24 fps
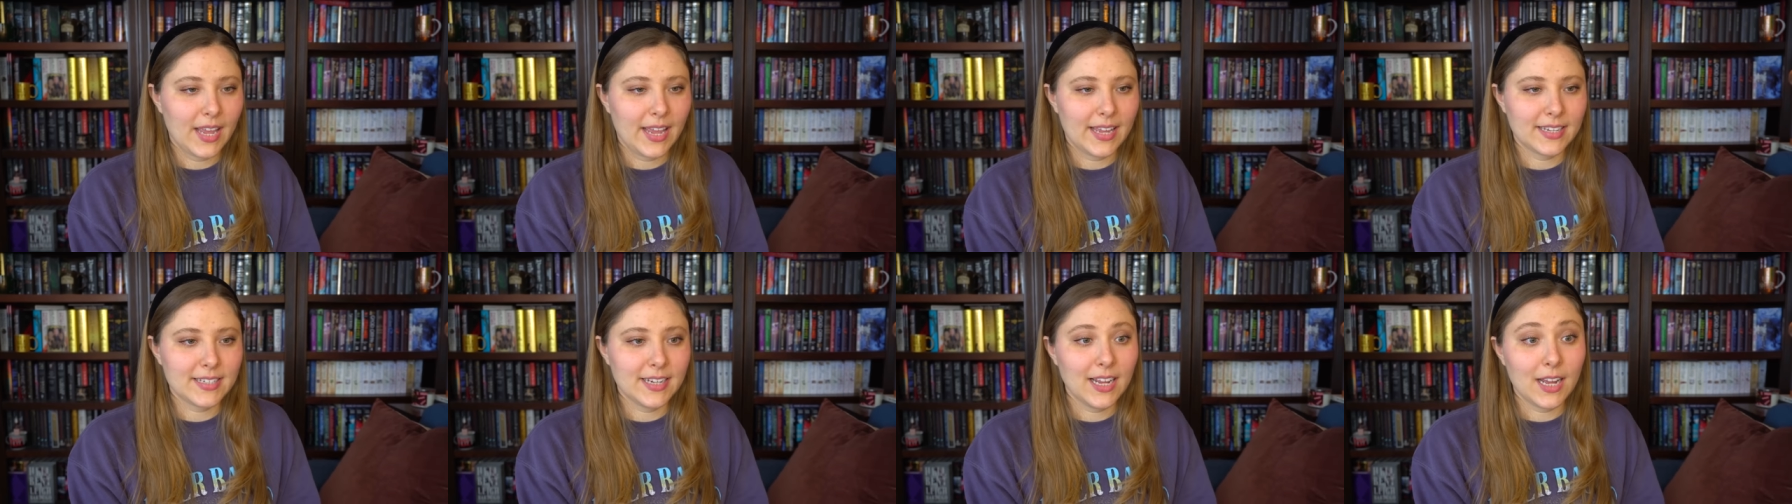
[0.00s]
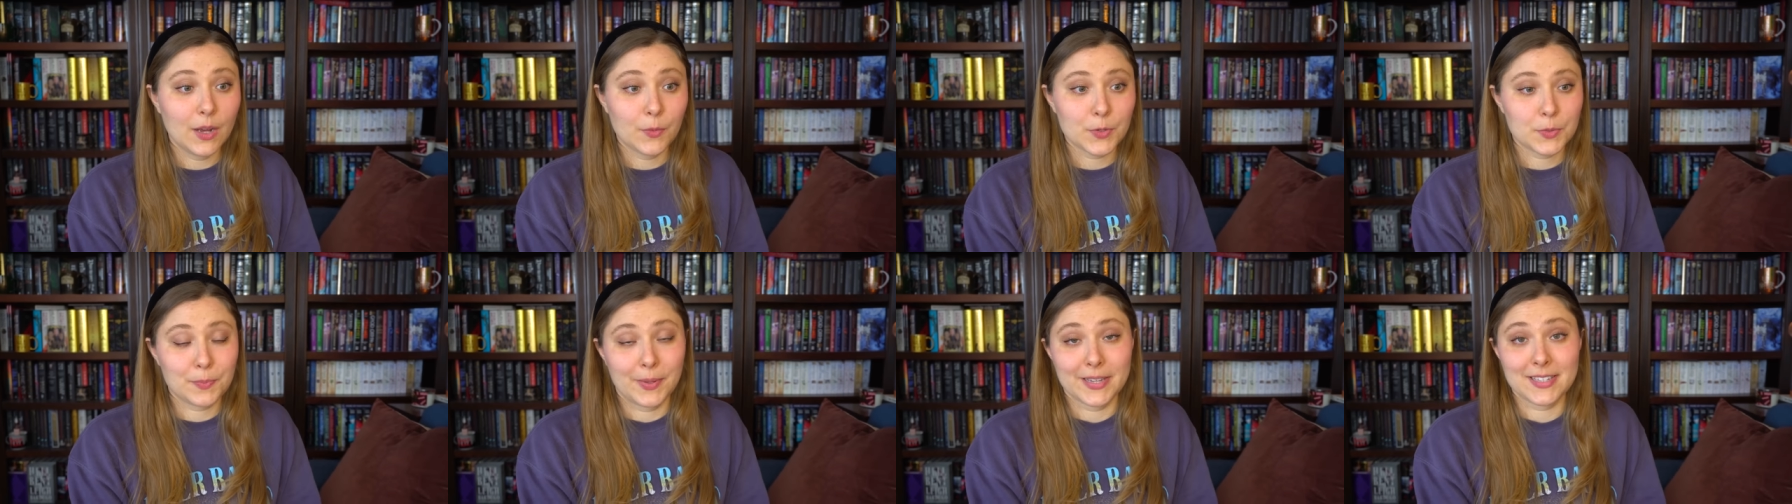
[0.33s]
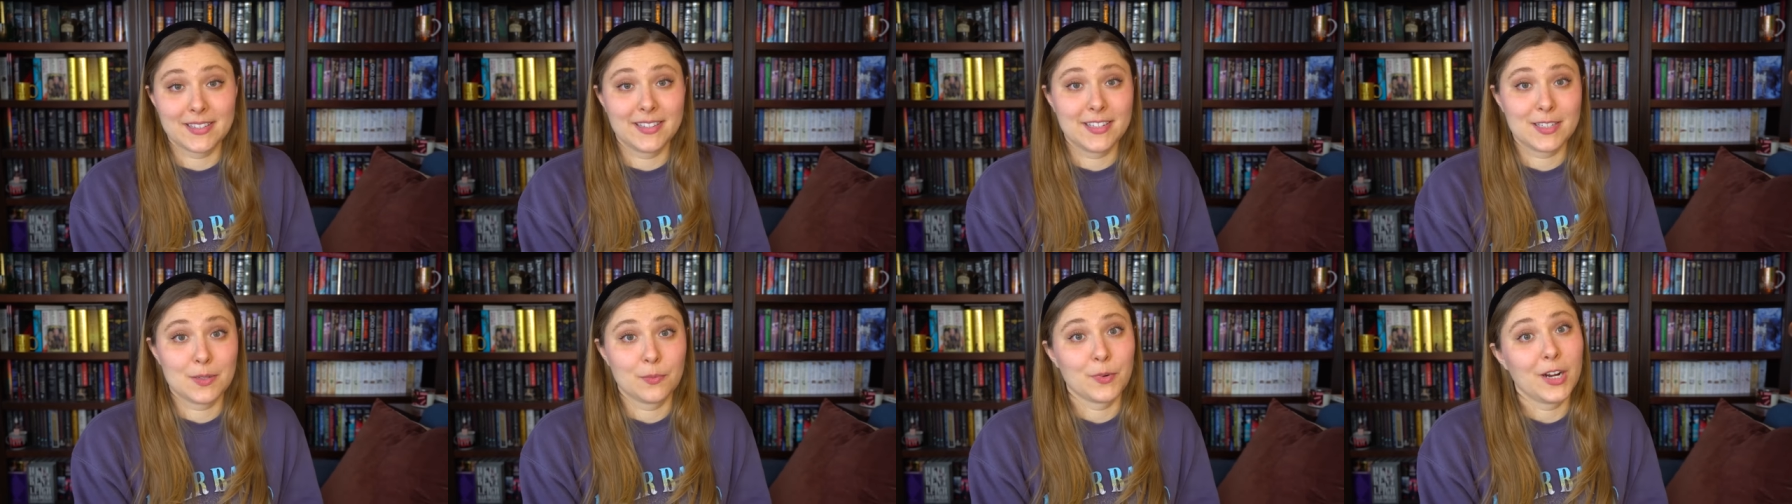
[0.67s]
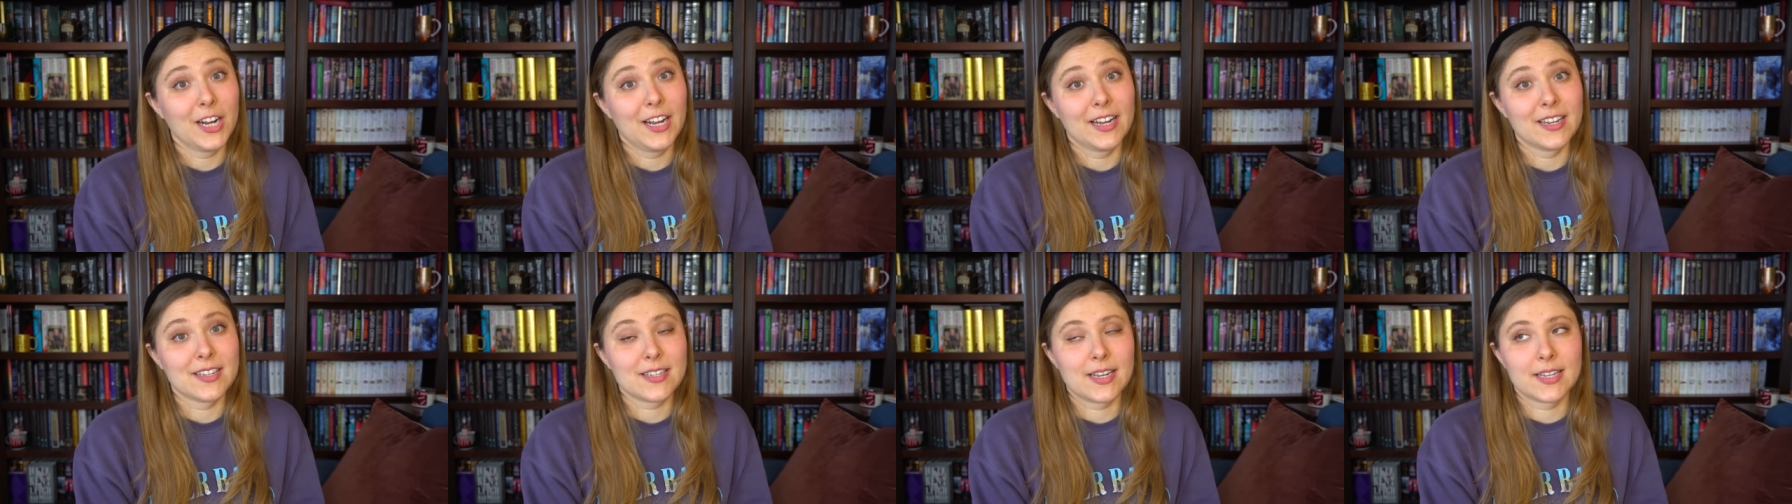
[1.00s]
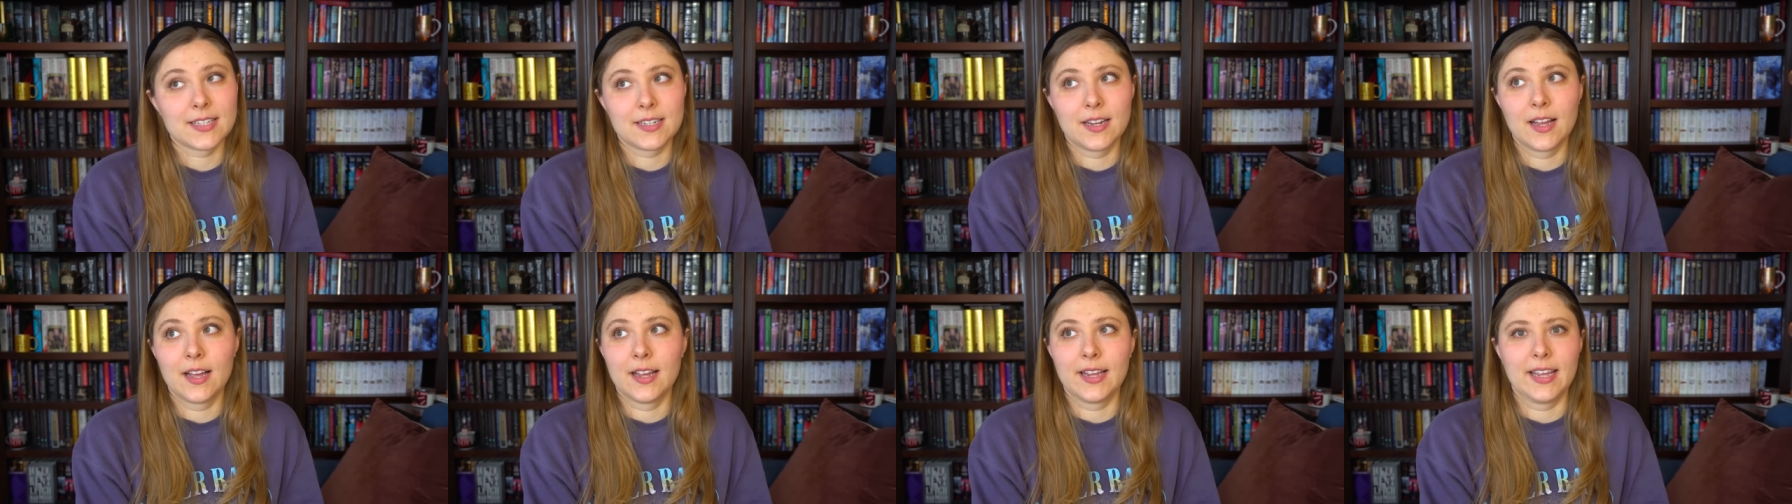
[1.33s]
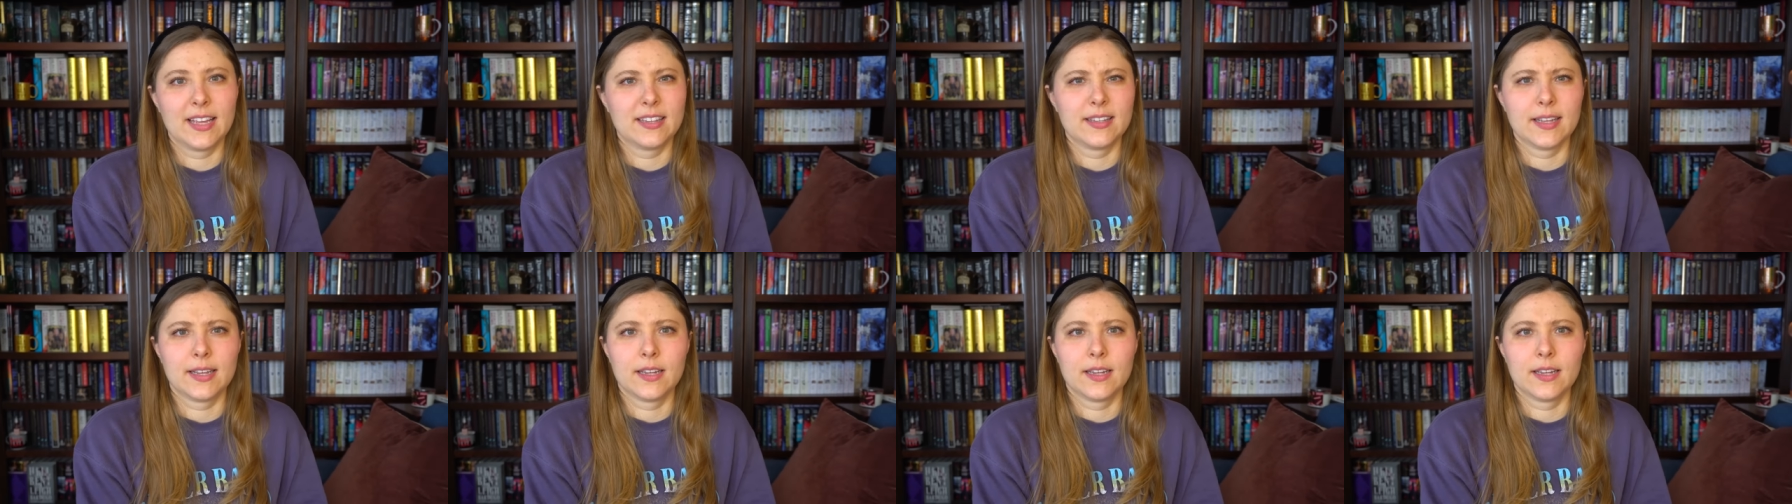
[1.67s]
And yeah, I was pleasantly surprised. It's not, again,